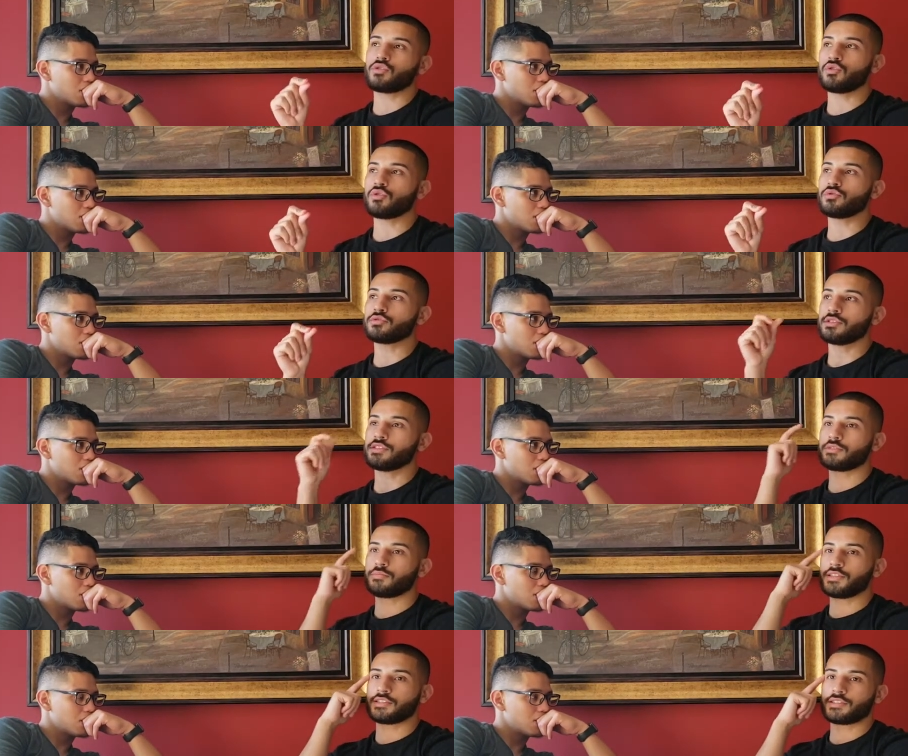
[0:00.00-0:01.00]
Speaker 1: goals need to be
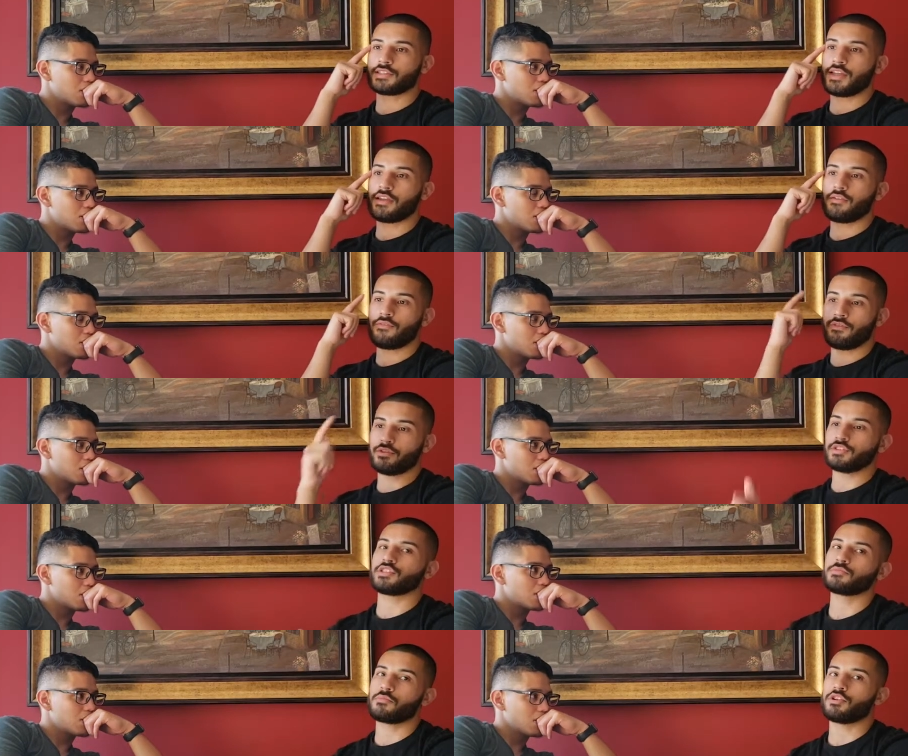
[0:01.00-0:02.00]
set very
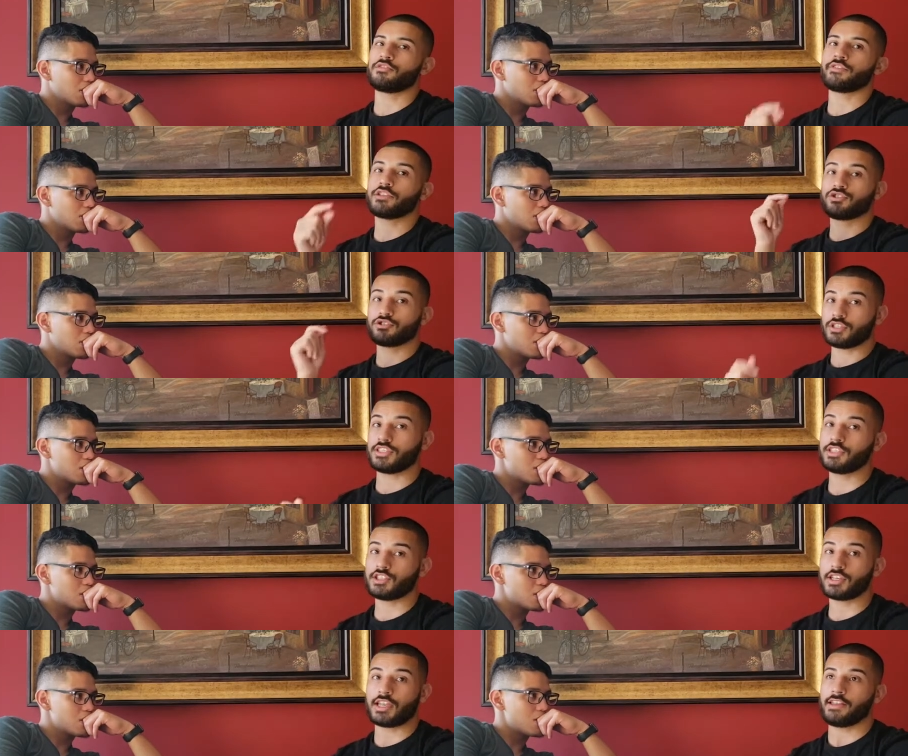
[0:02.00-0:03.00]
smart, very
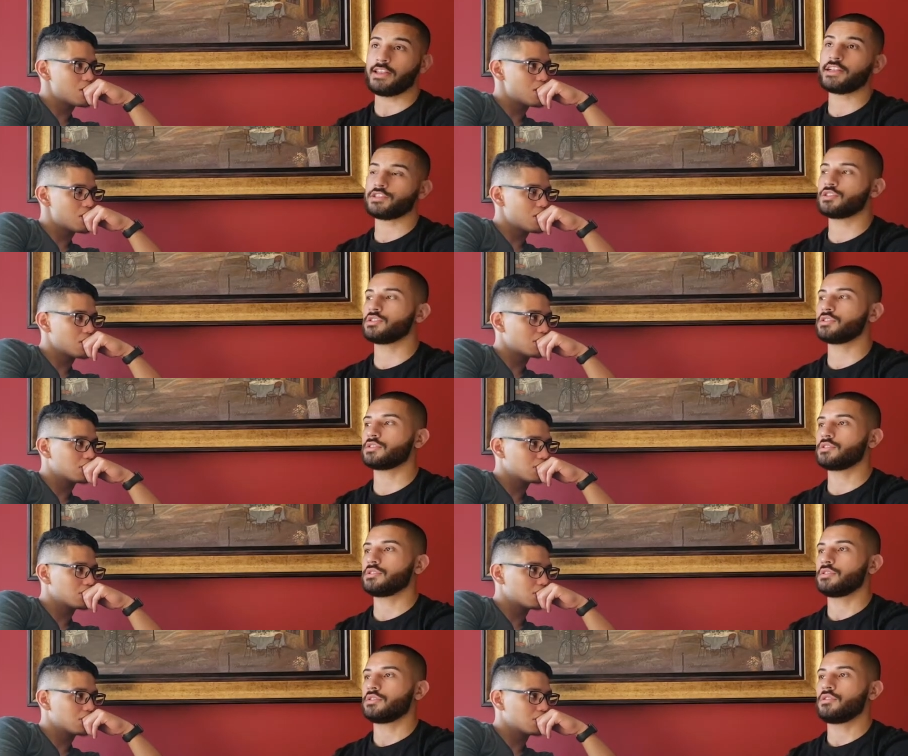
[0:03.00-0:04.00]
strategic, and not just
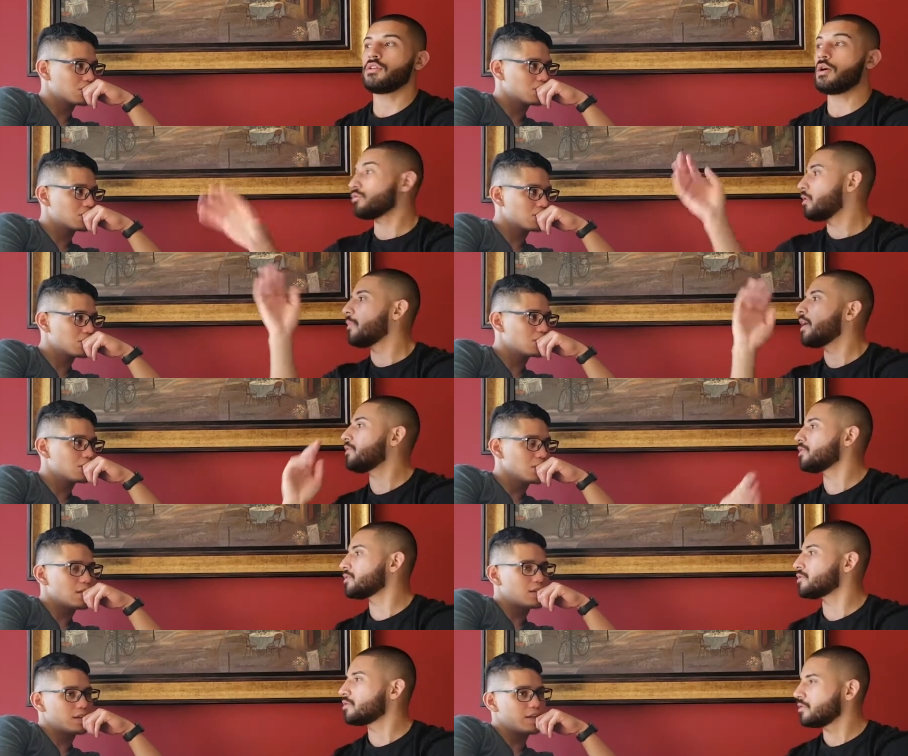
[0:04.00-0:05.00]
I want to buy
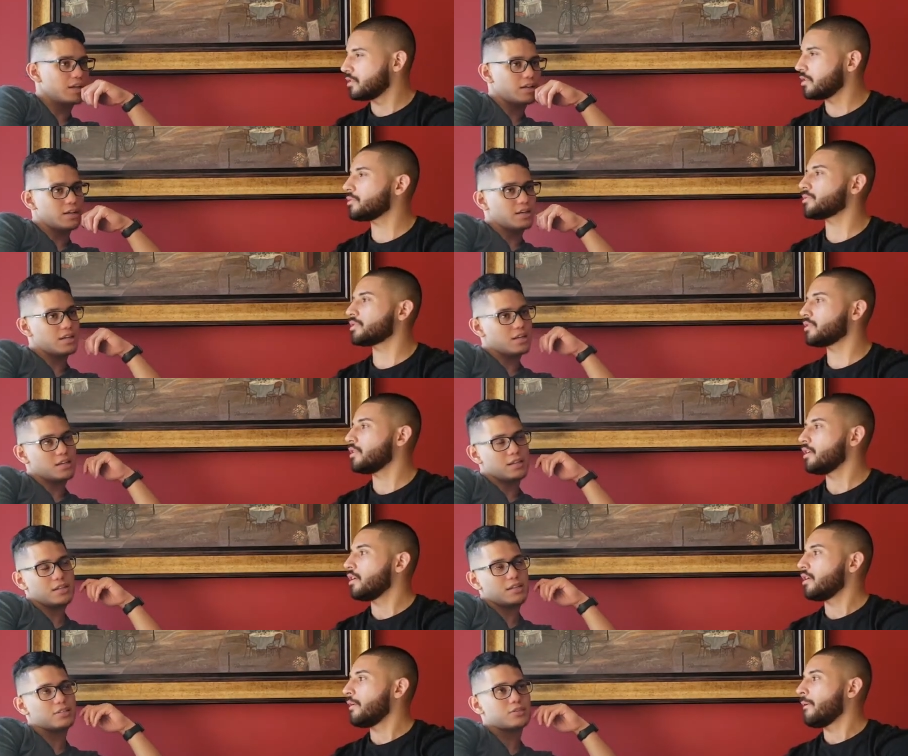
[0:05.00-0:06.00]
this. Yeah, you know and, and it
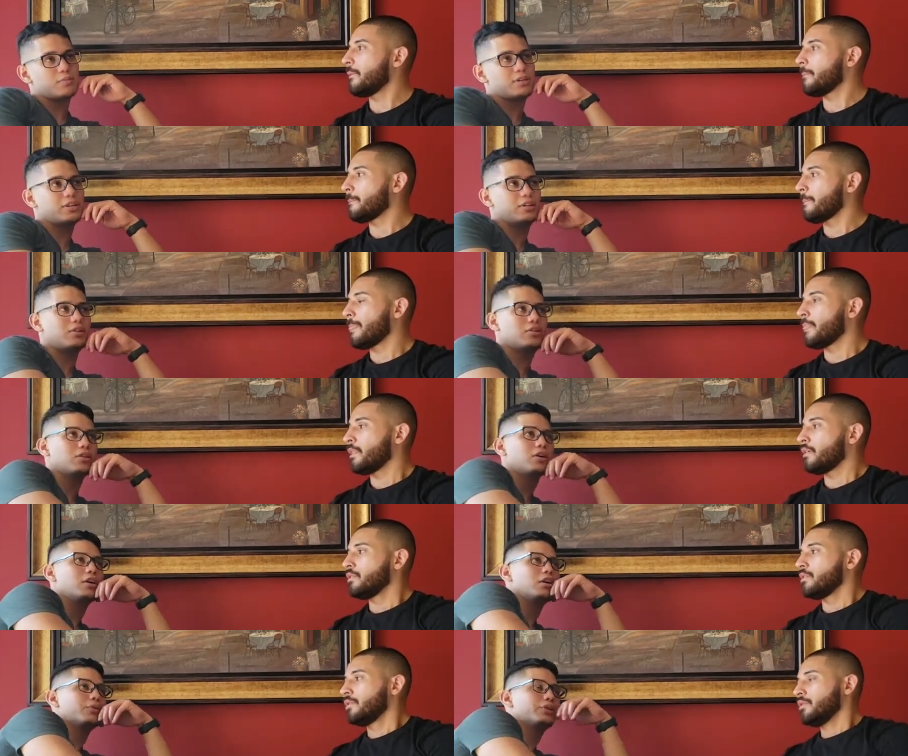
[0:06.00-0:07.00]
needs to
Speaker 2: be you know
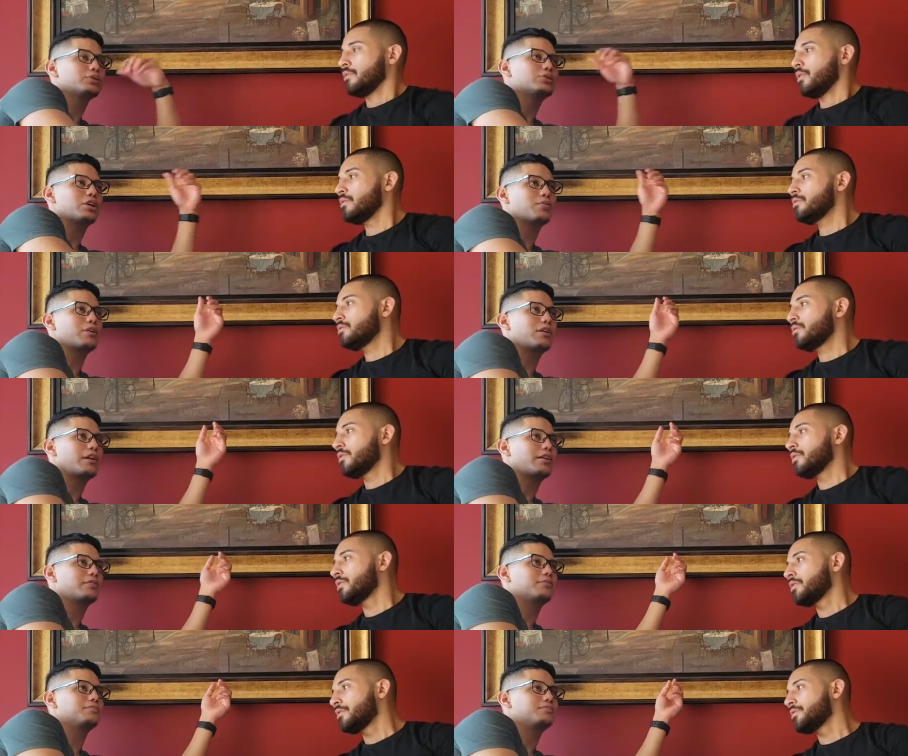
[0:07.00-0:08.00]
we are talking about like
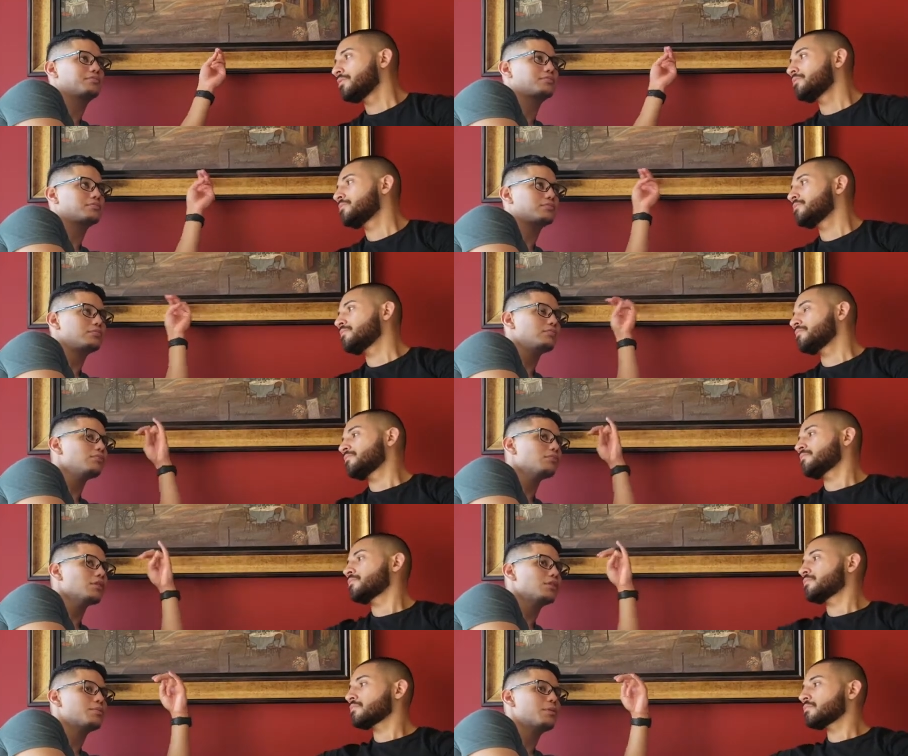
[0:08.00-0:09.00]

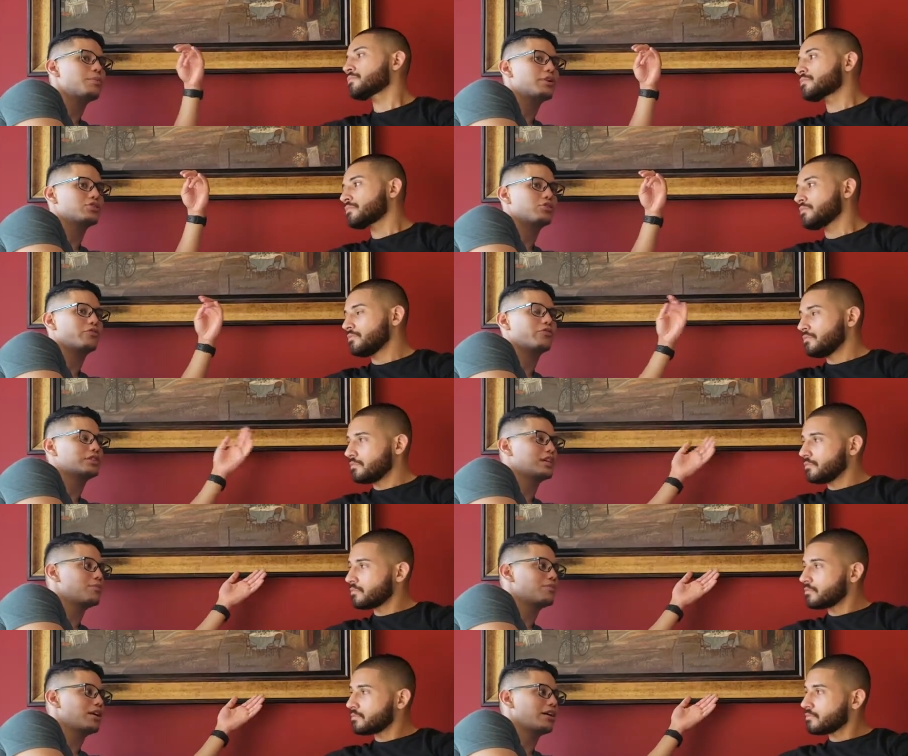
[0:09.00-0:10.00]
the big picture, for
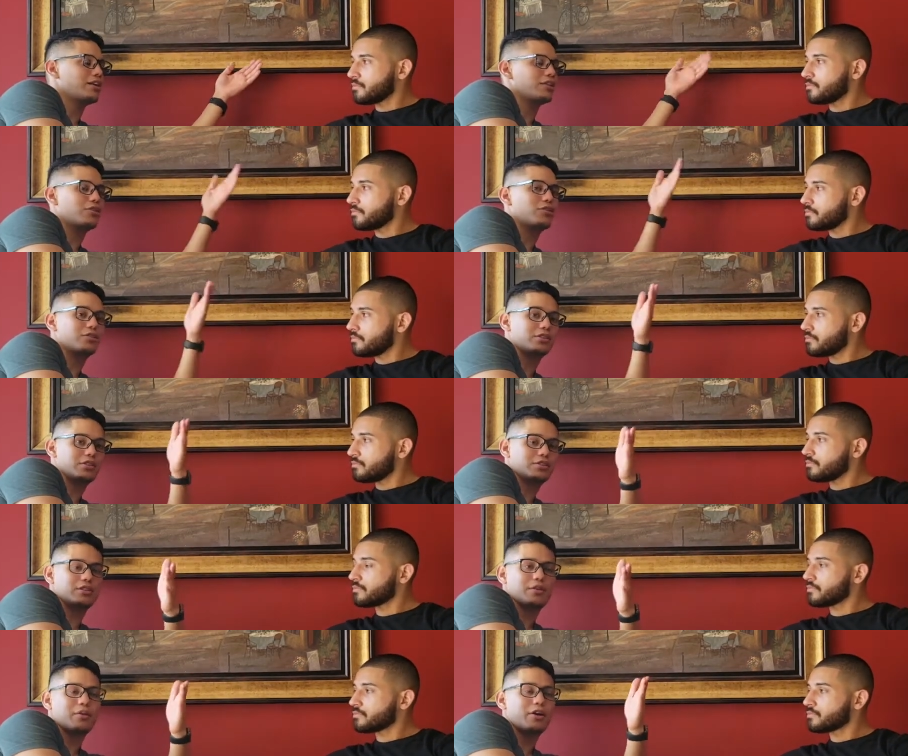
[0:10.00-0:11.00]
example, like you know,
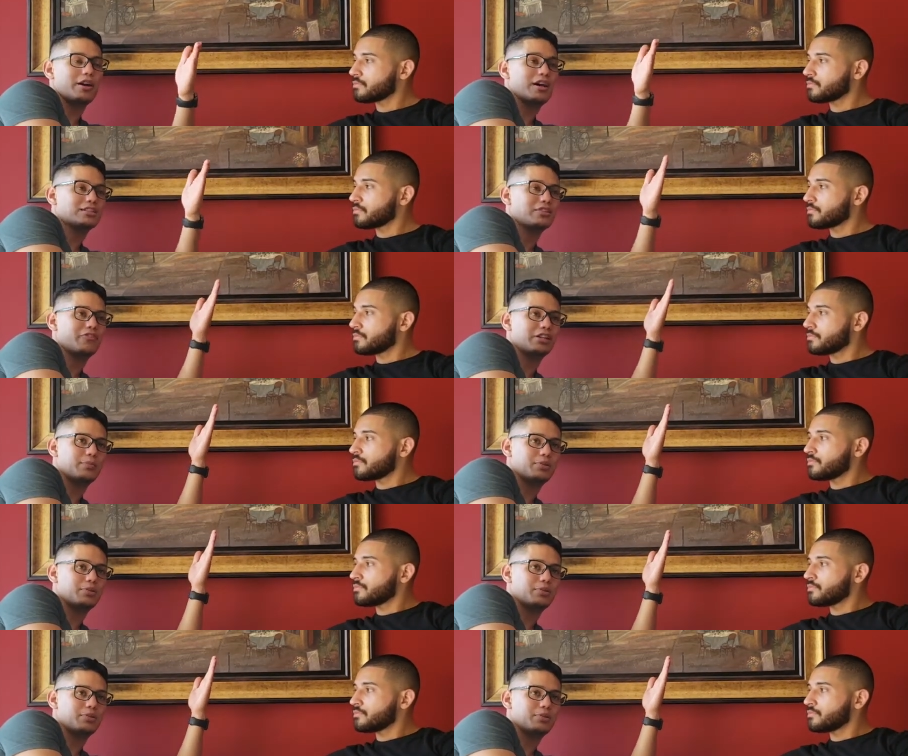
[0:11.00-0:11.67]
America has a fifty